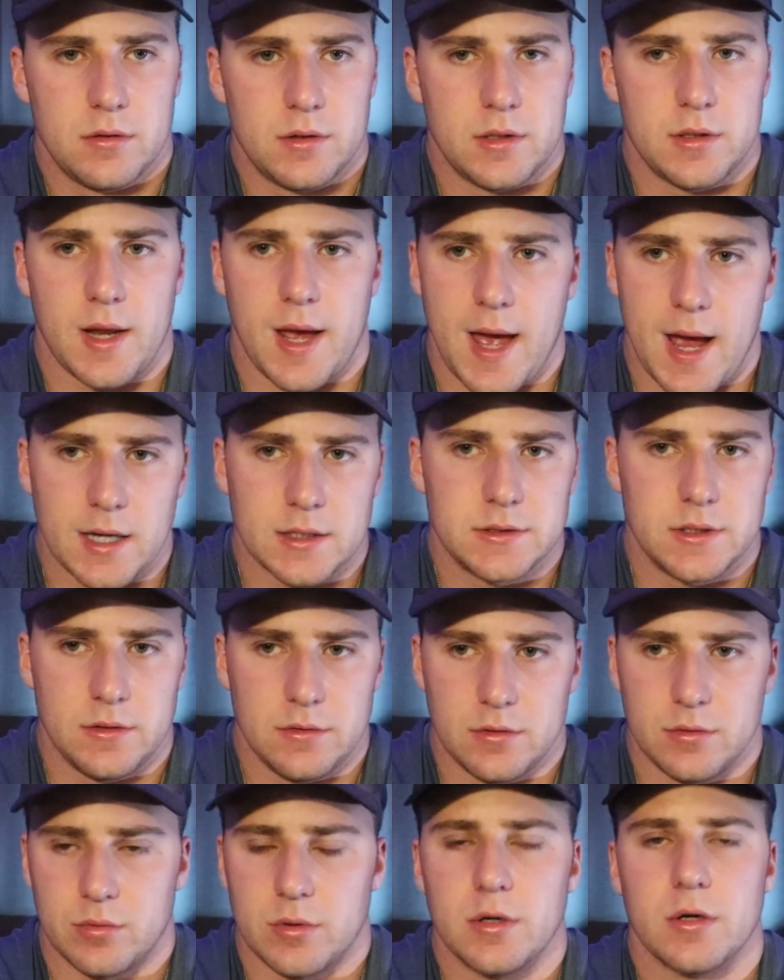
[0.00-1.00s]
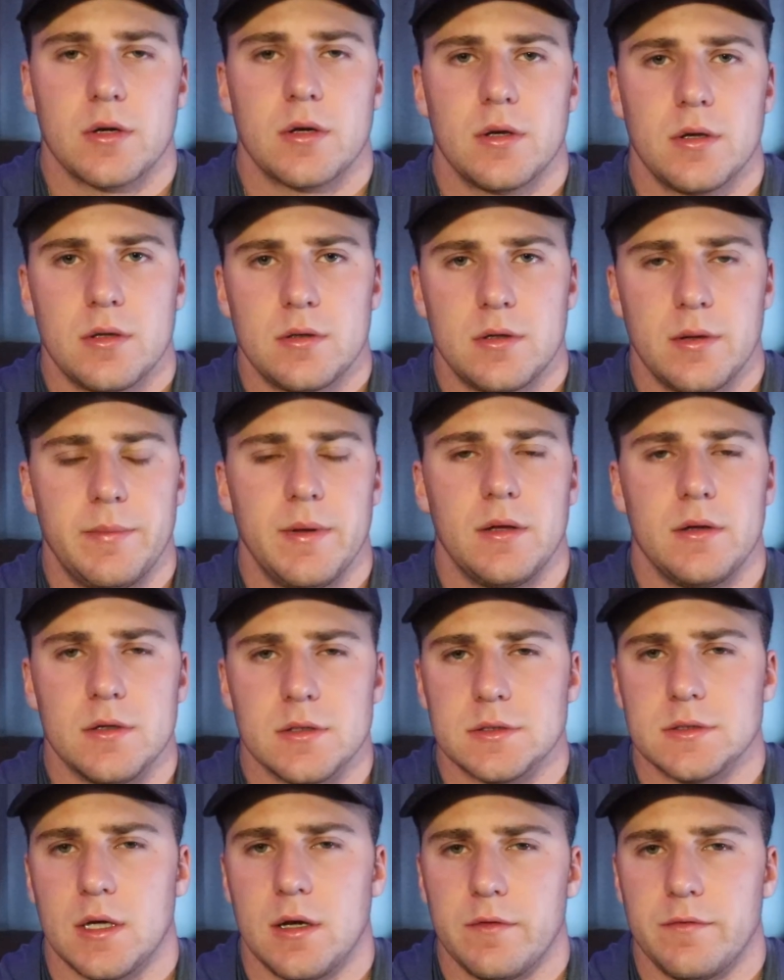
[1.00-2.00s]
than to actually do the work to build
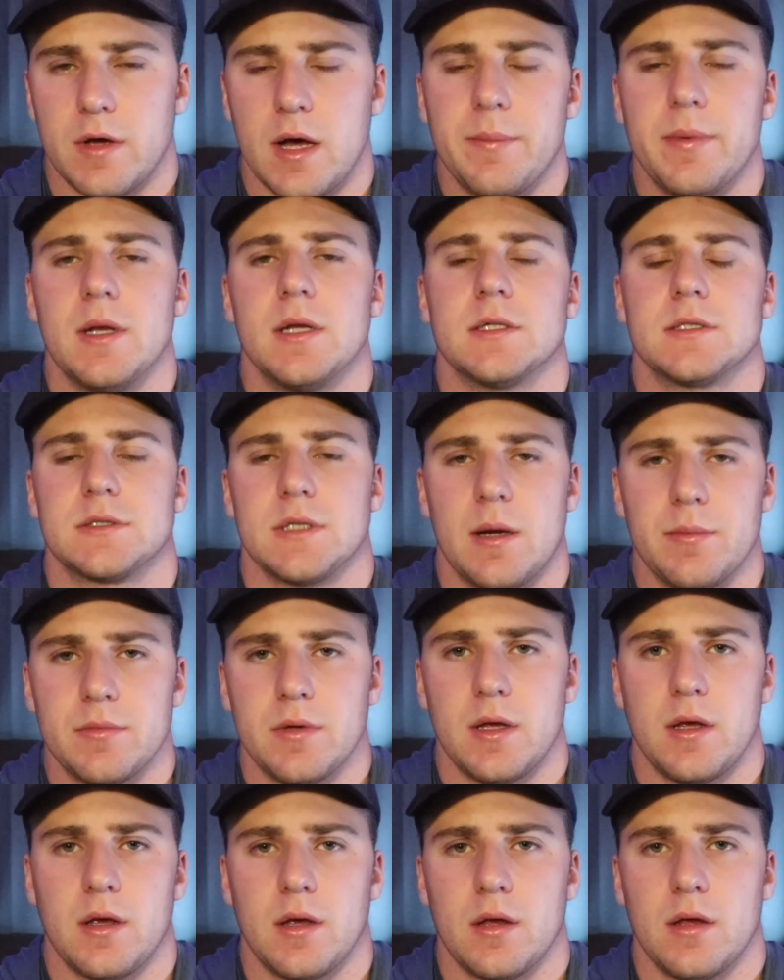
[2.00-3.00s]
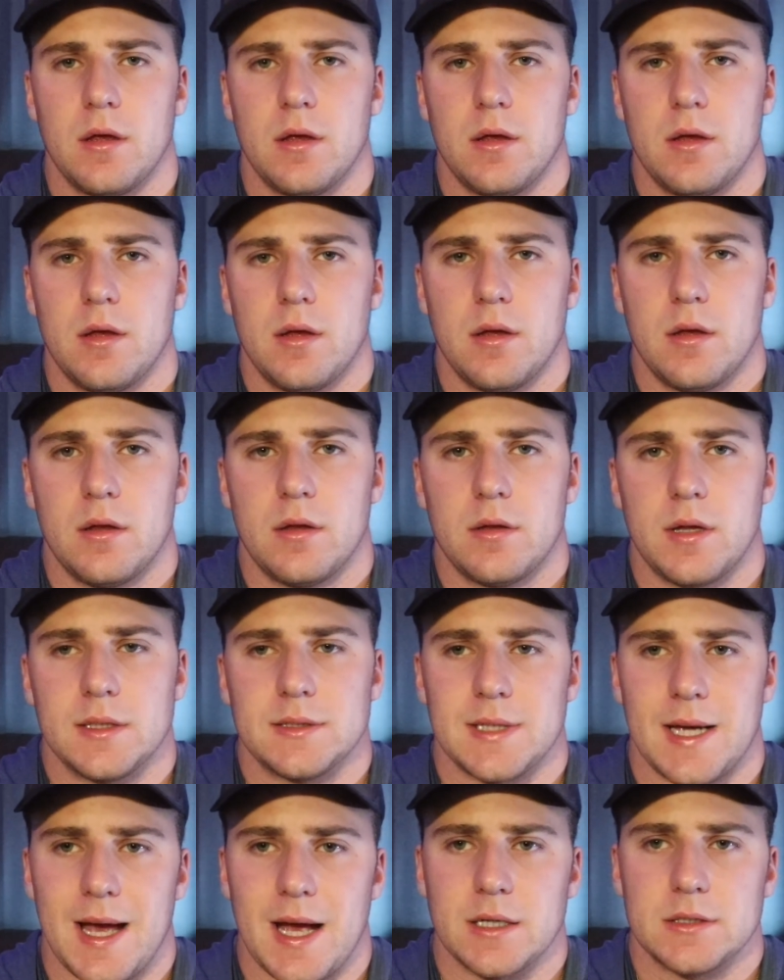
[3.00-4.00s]
yourself up into something
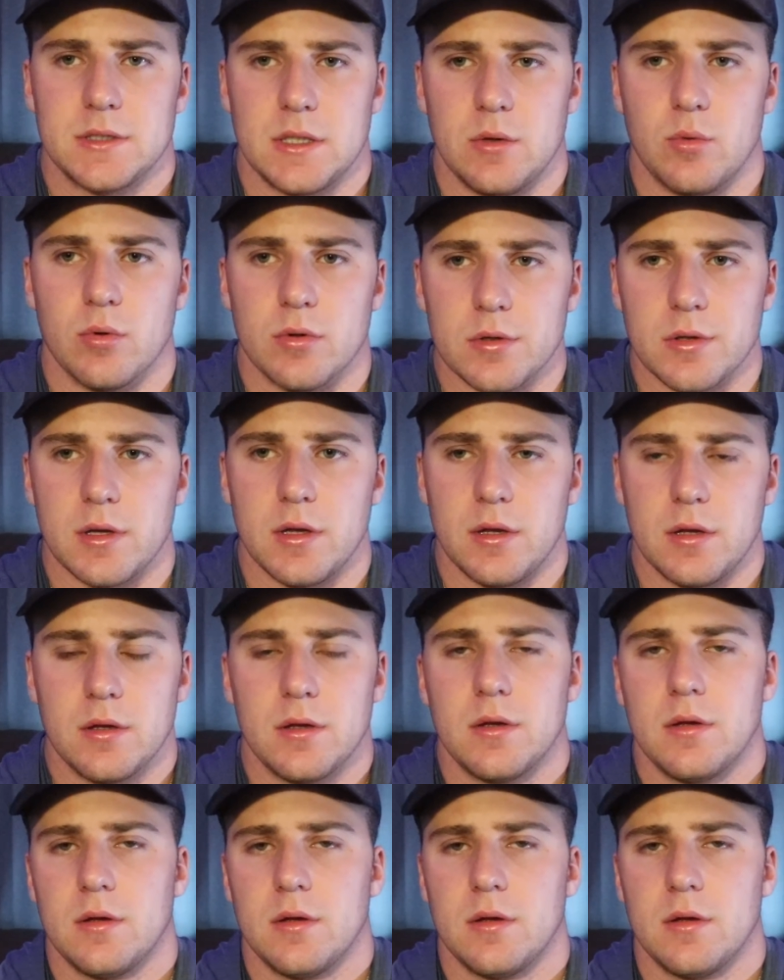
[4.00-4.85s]
that's actually worthy.